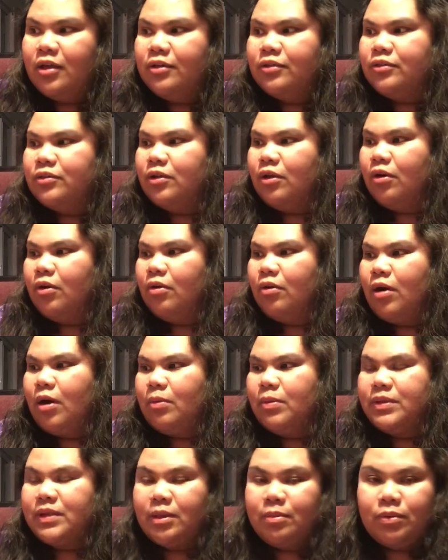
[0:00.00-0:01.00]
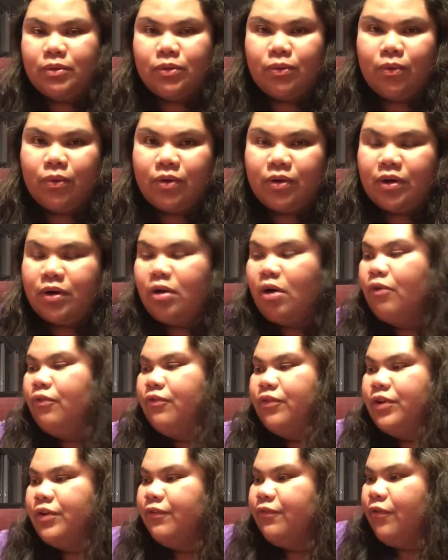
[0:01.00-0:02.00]
so I was able to order it
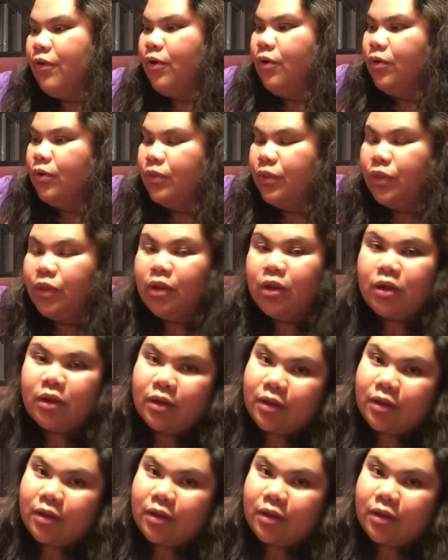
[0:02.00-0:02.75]
over the phone.